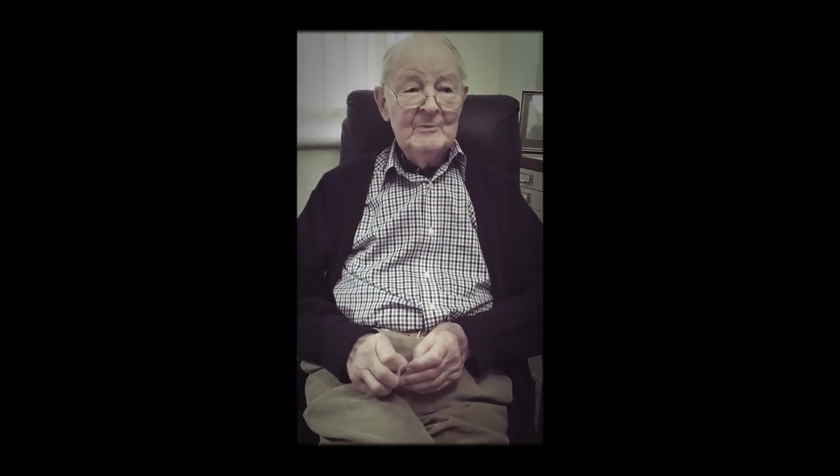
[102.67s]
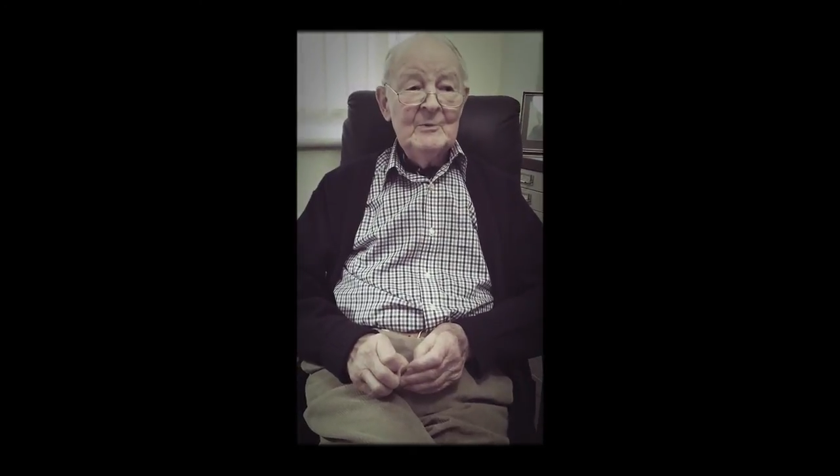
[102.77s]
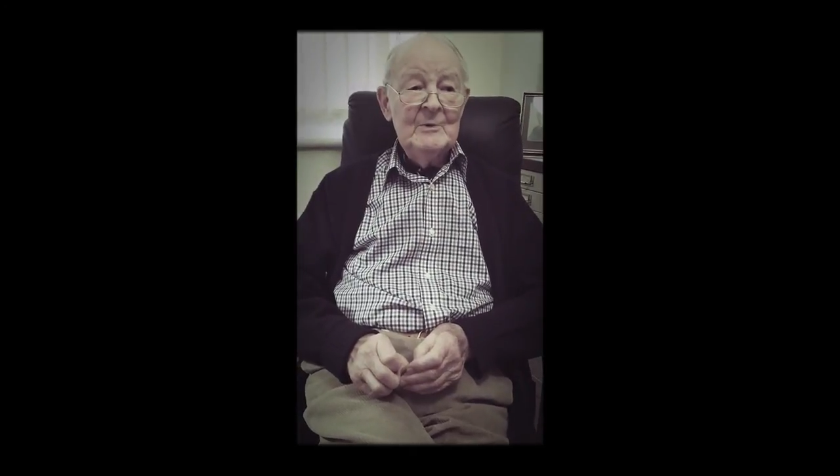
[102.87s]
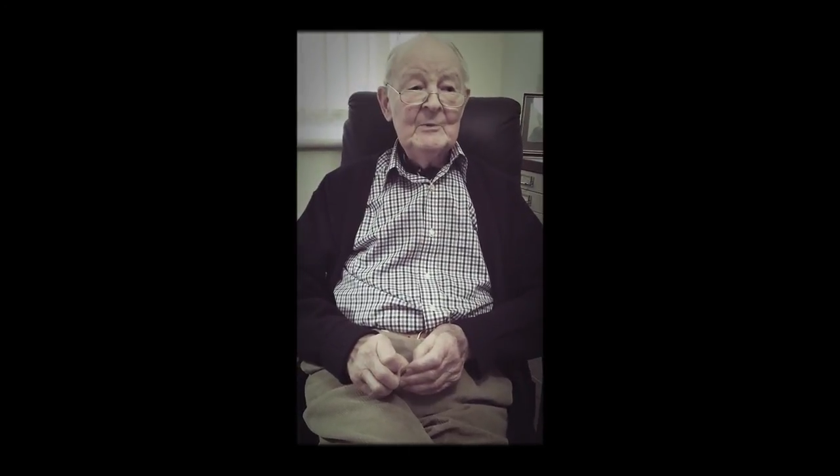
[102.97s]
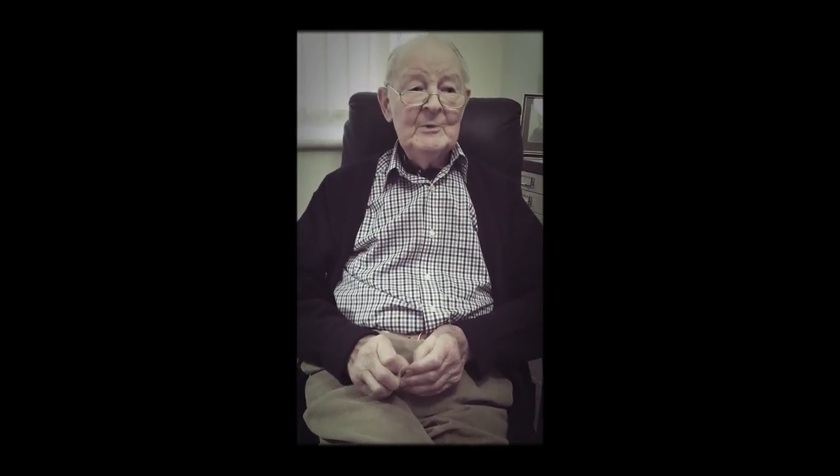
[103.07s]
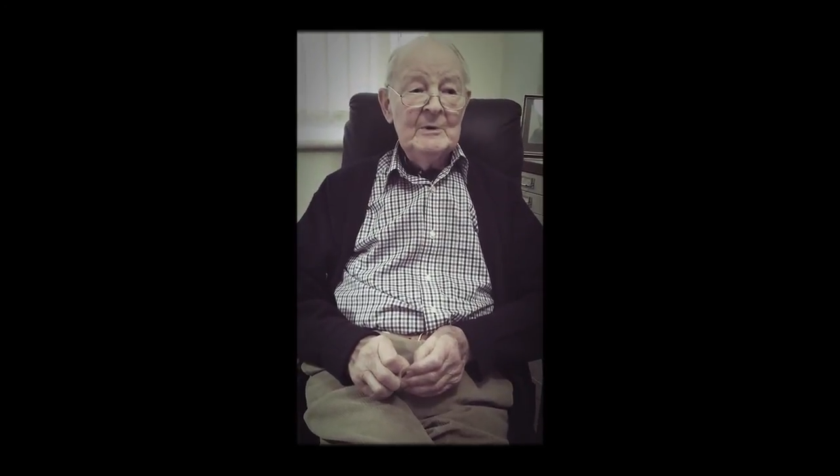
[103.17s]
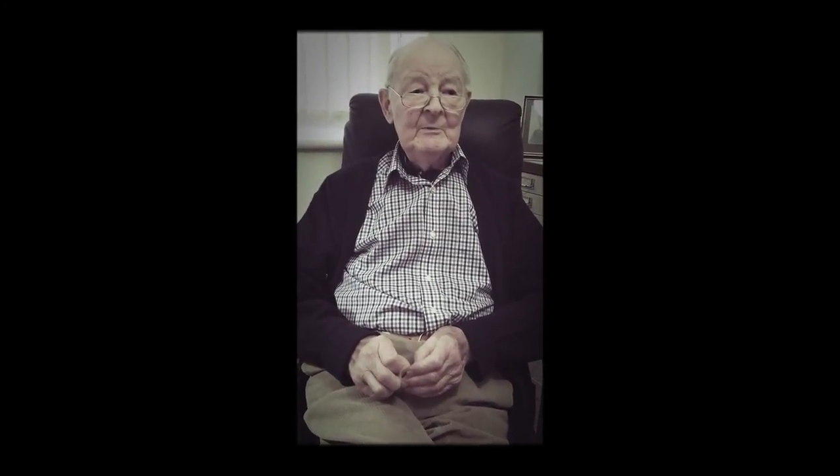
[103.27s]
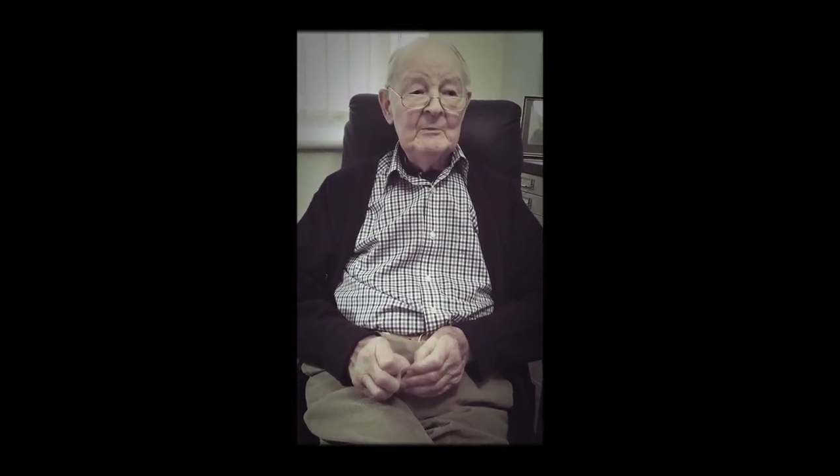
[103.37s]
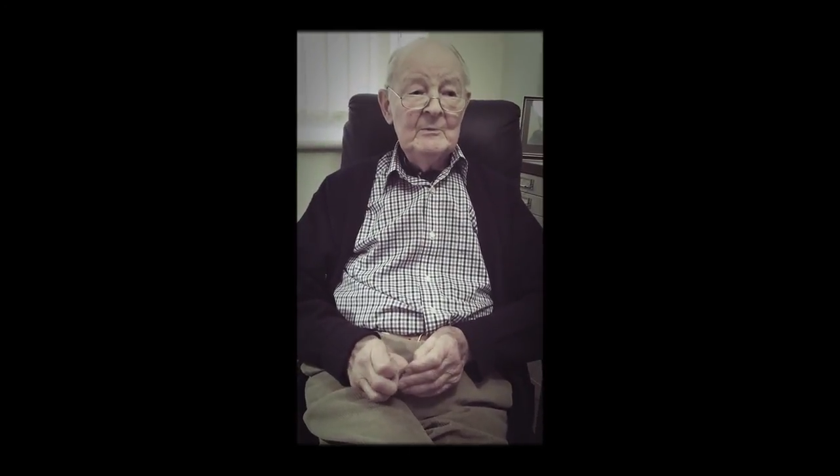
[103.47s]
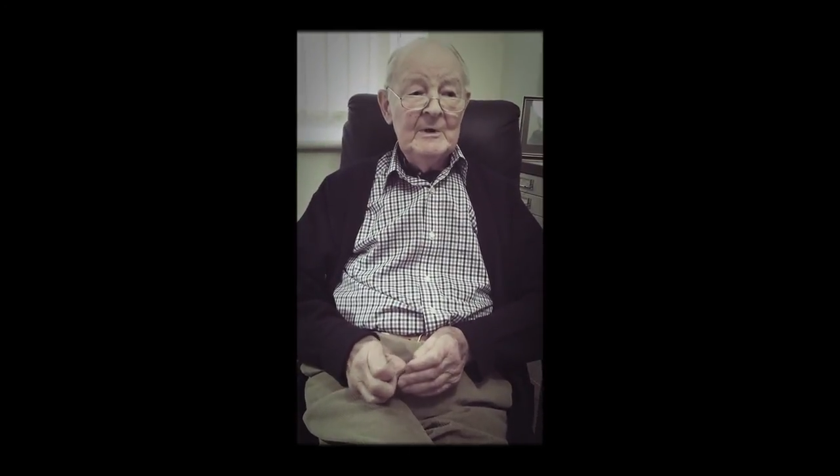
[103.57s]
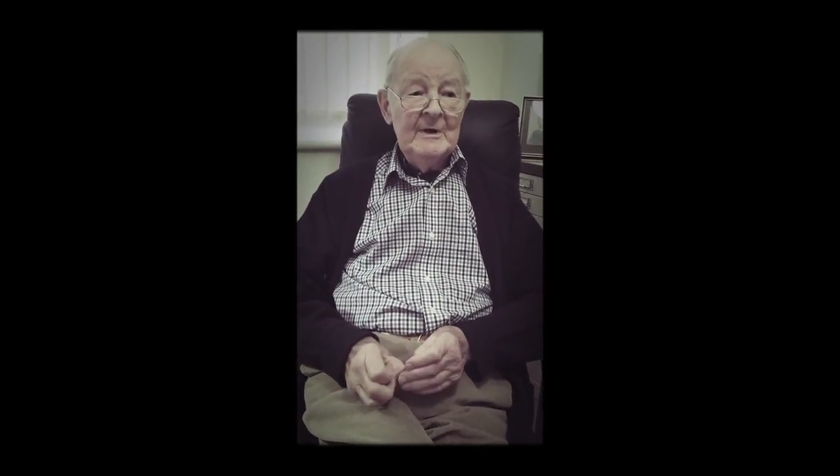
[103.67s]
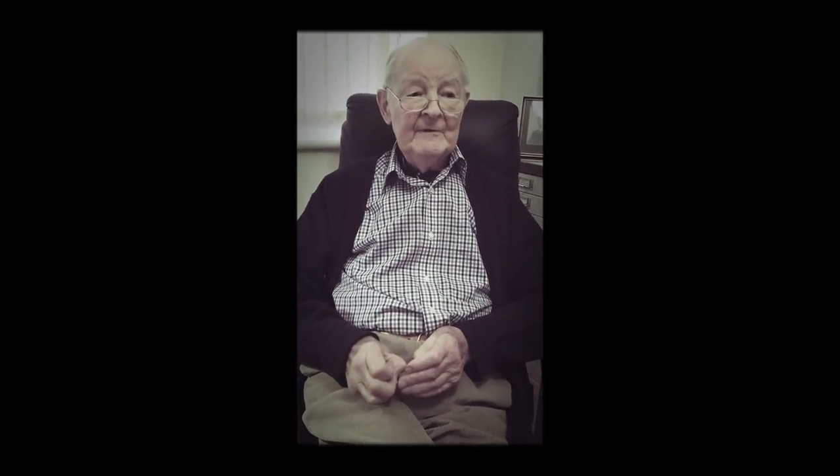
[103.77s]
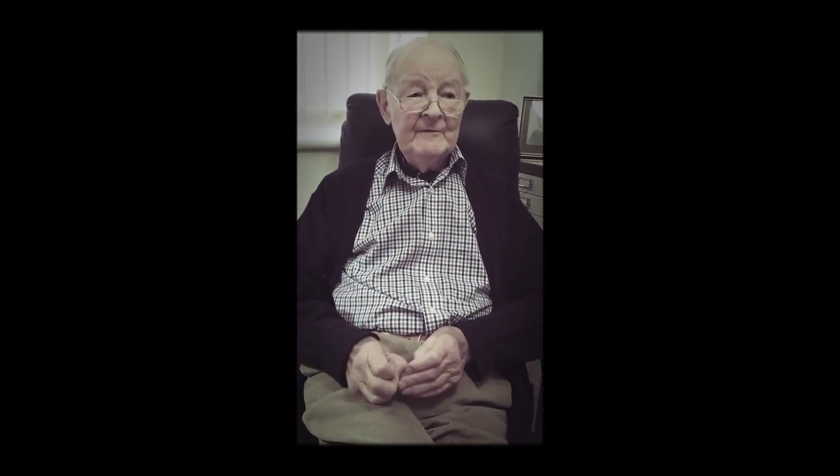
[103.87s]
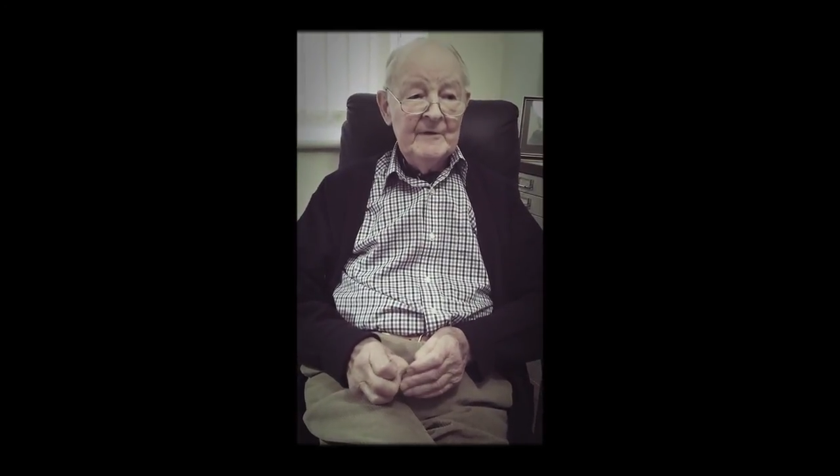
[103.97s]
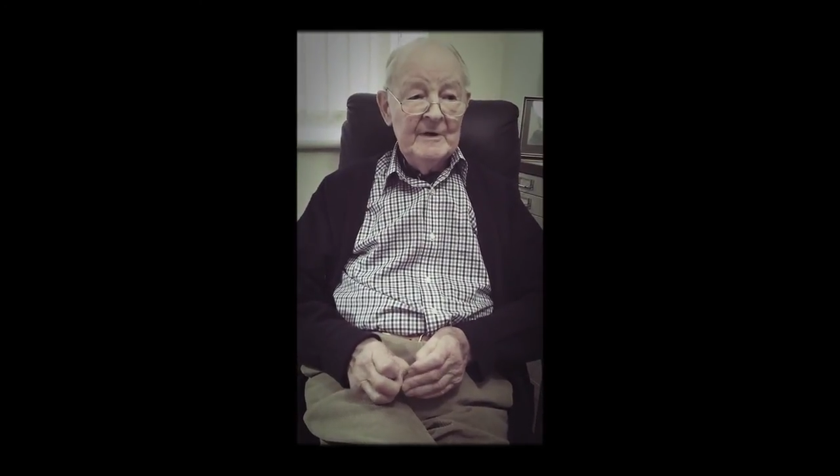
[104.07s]
We
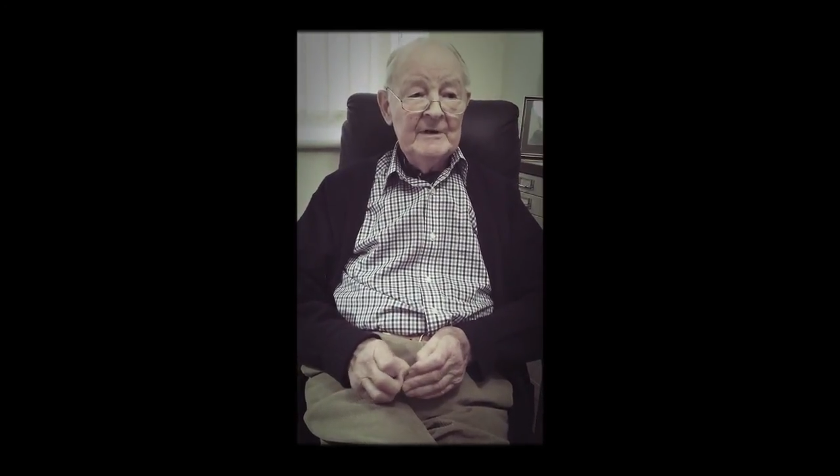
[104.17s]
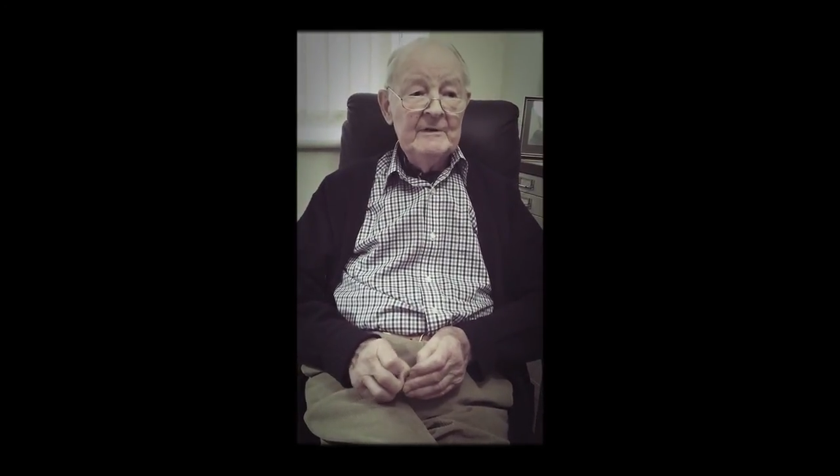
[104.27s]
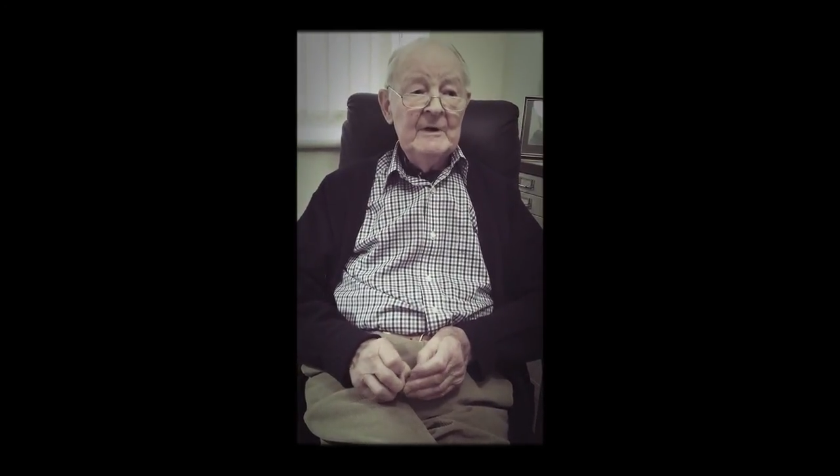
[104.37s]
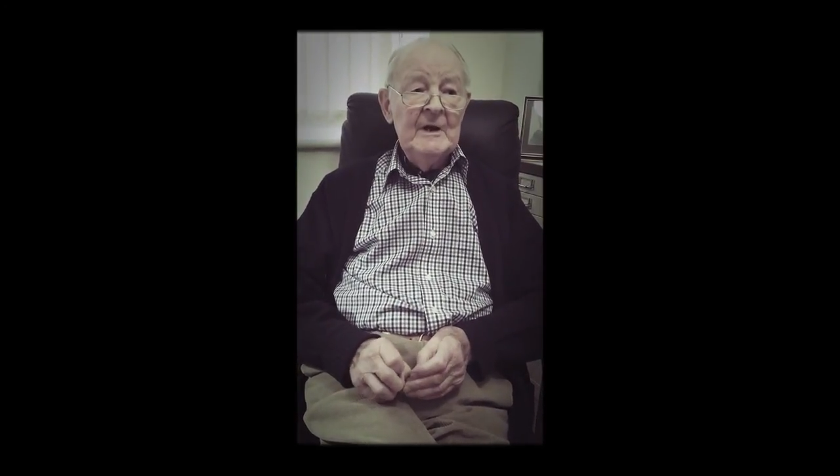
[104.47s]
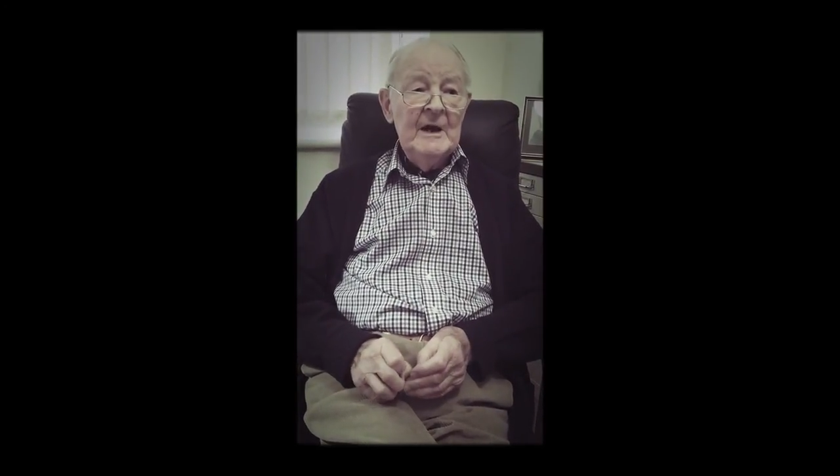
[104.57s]
had fun,